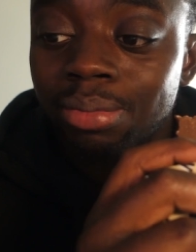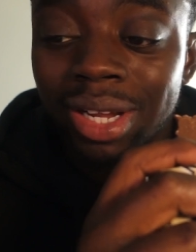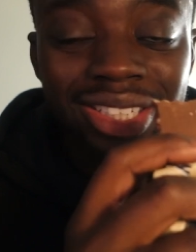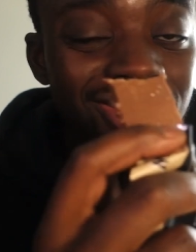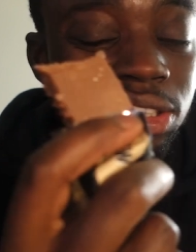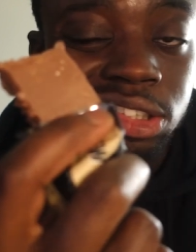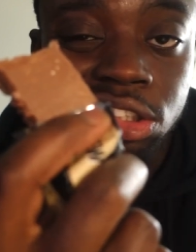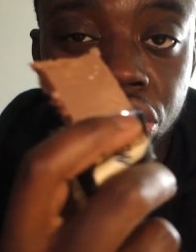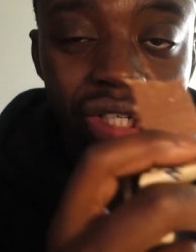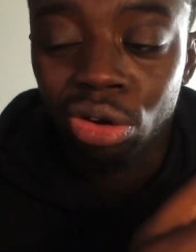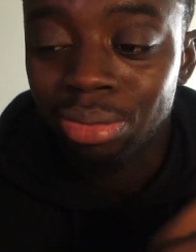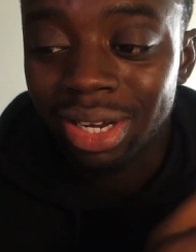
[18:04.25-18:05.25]
basically just
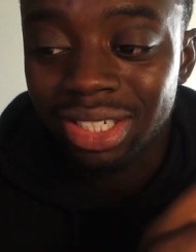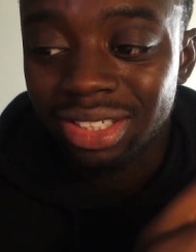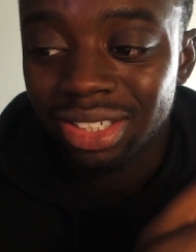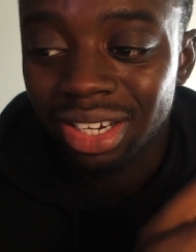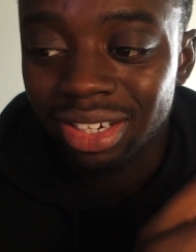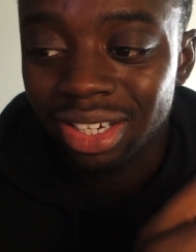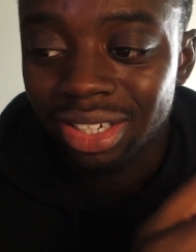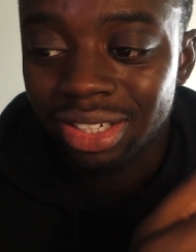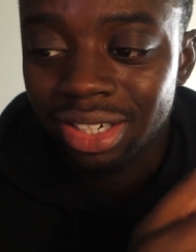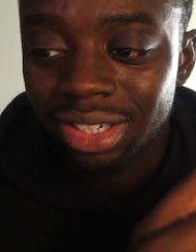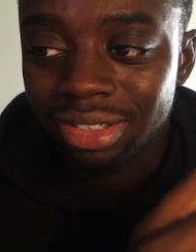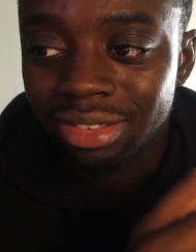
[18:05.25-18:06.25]
chill, man. It's Sunday,
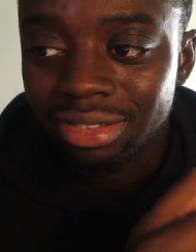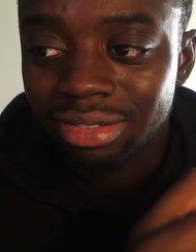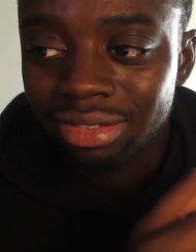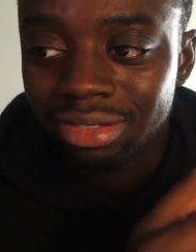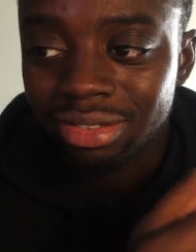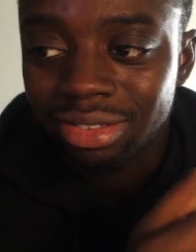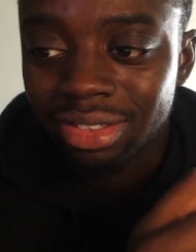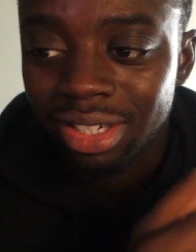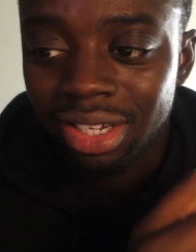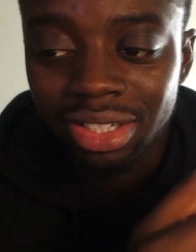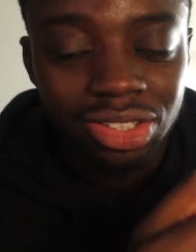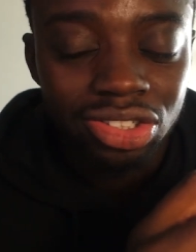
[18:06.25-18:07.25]
you know.
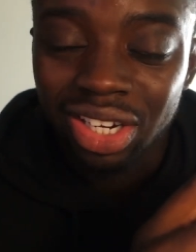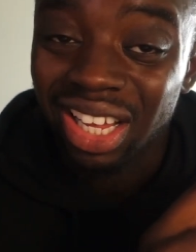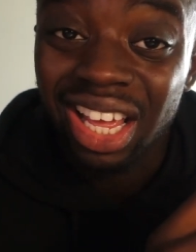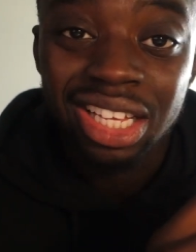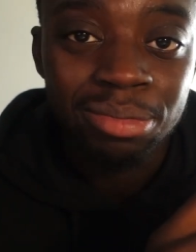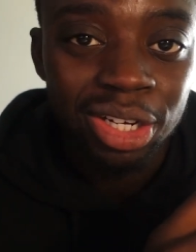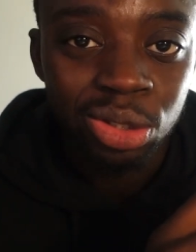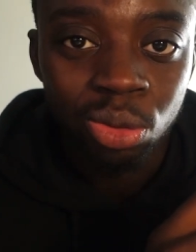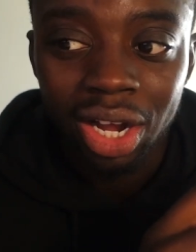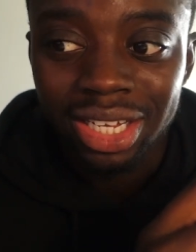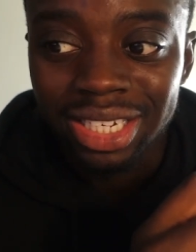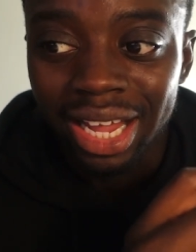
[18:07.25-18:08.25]
Just trying to get as much
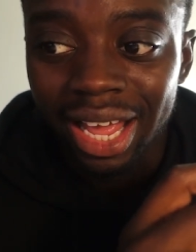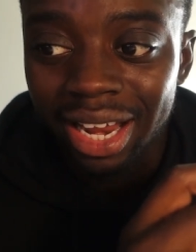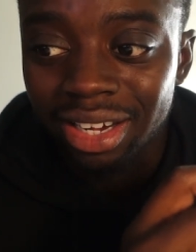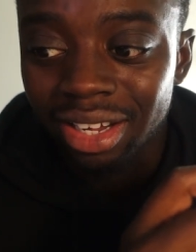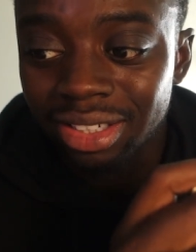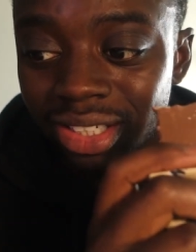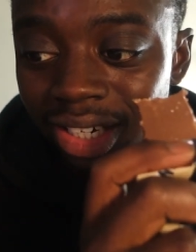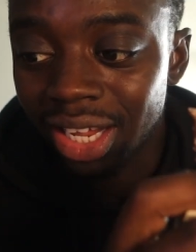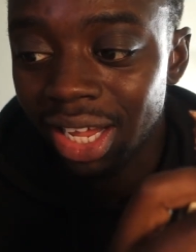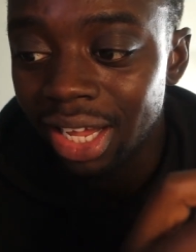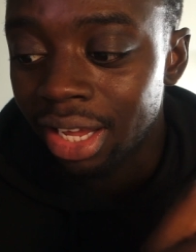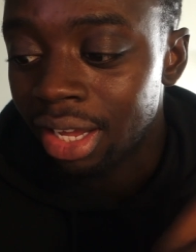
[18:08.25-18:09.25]
work as I can done
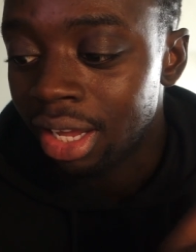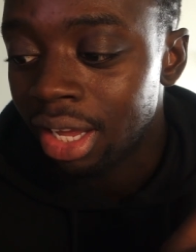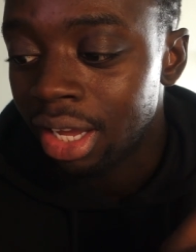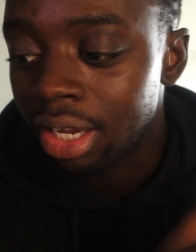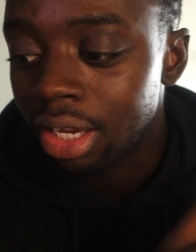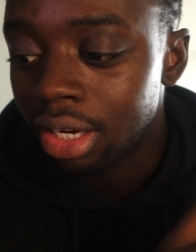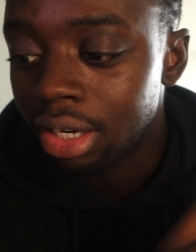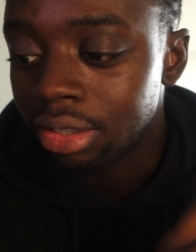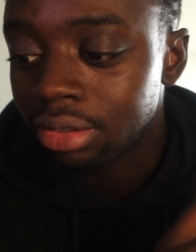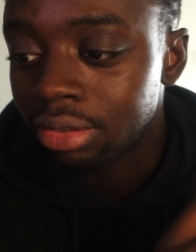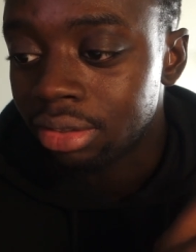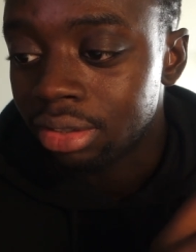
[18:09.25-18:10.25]
today, you
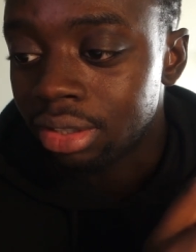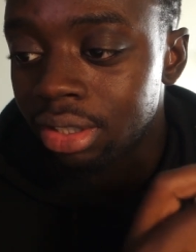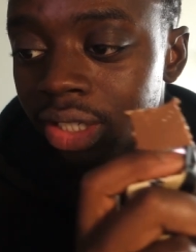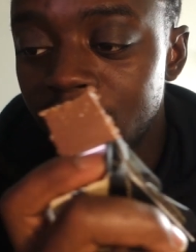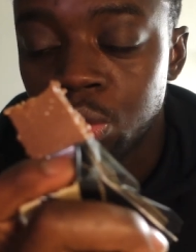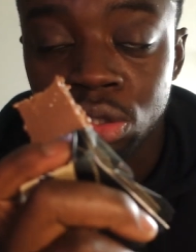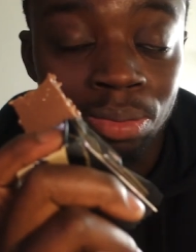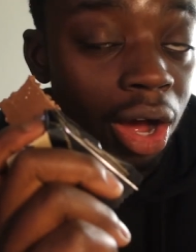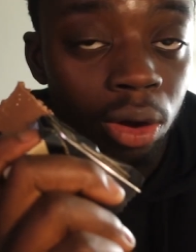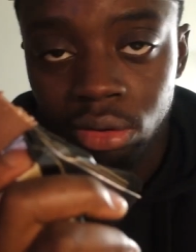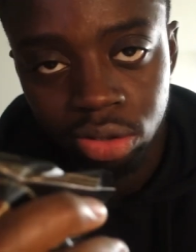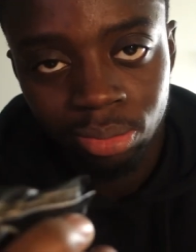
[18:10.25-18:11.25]
know. This was my
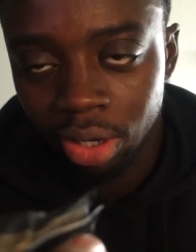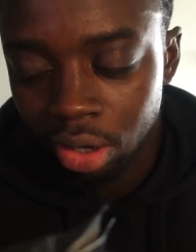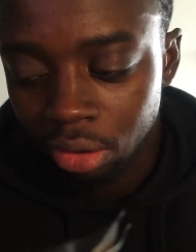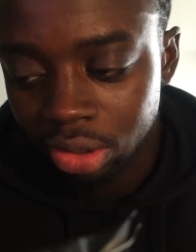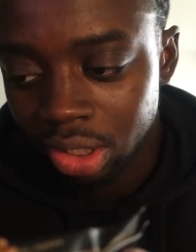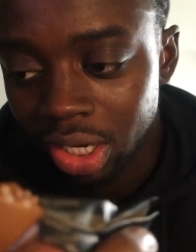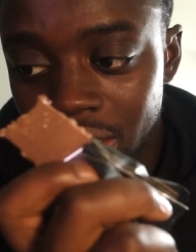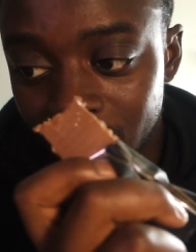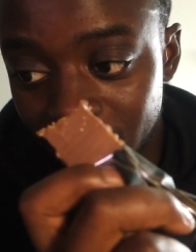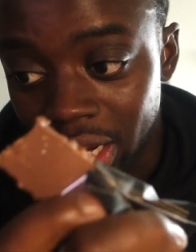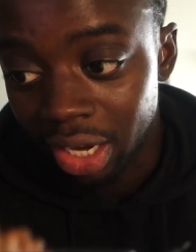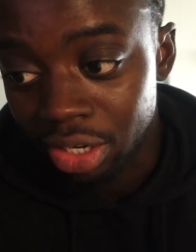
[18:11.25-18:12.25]
ultimate goal today,
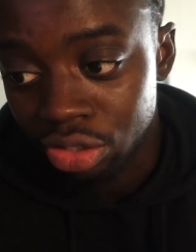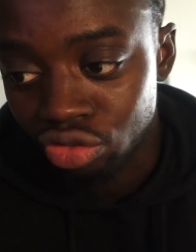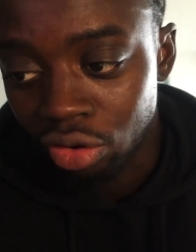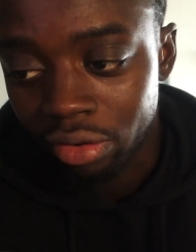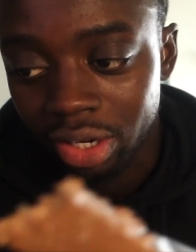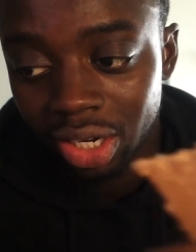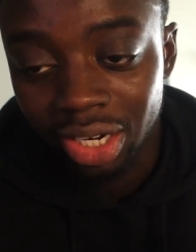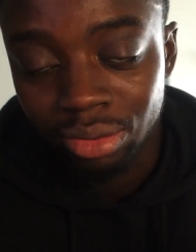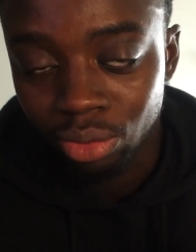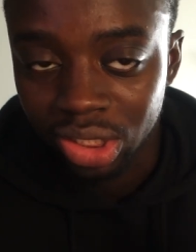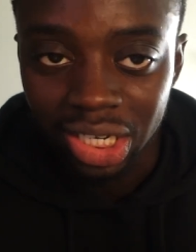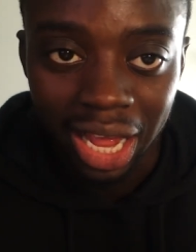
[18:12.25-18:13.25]
get this drawing done,
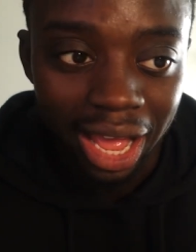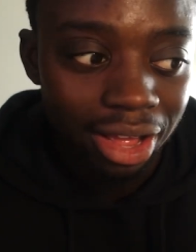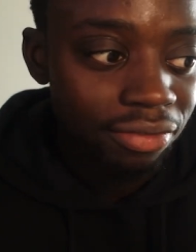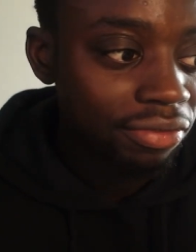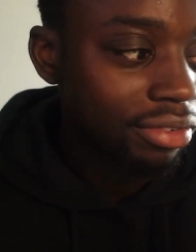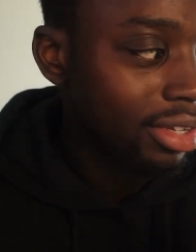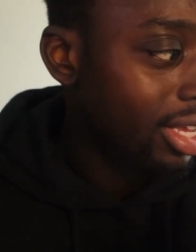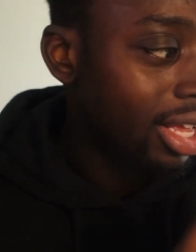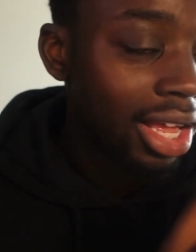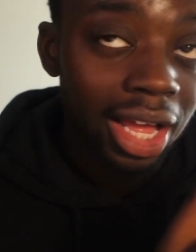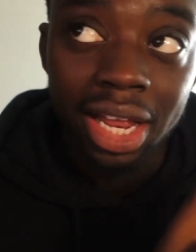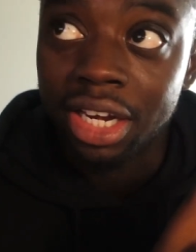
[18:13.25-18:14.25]
which I have
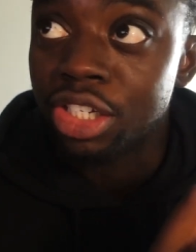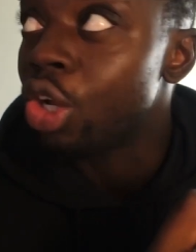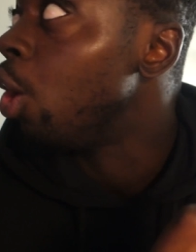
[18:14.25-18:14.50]
and it's